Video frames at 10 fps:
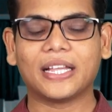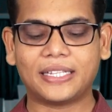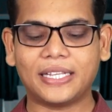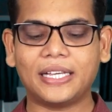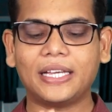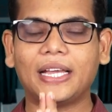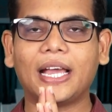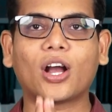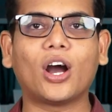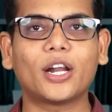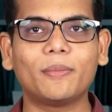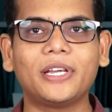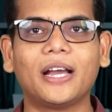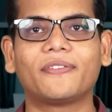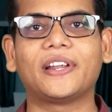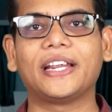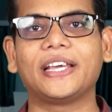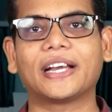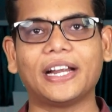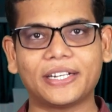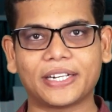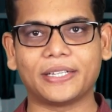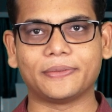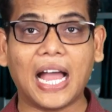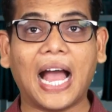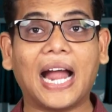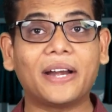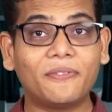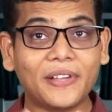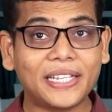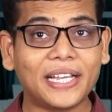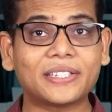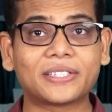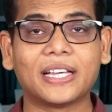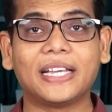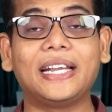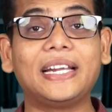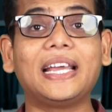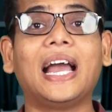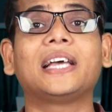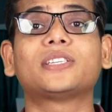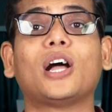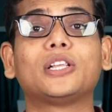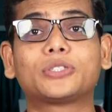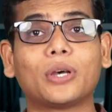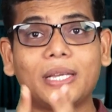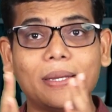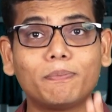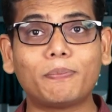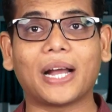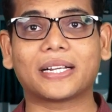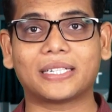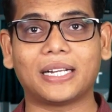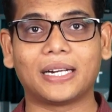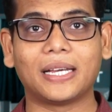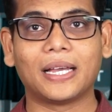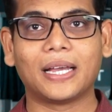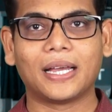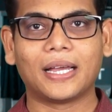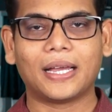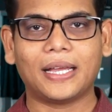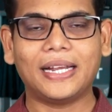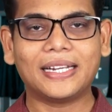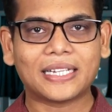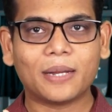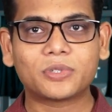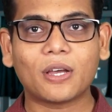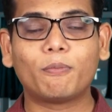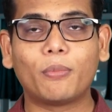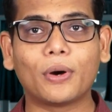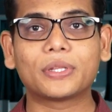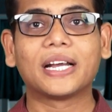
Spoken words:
the economy of any country. And with this, India has also impacted in terms of both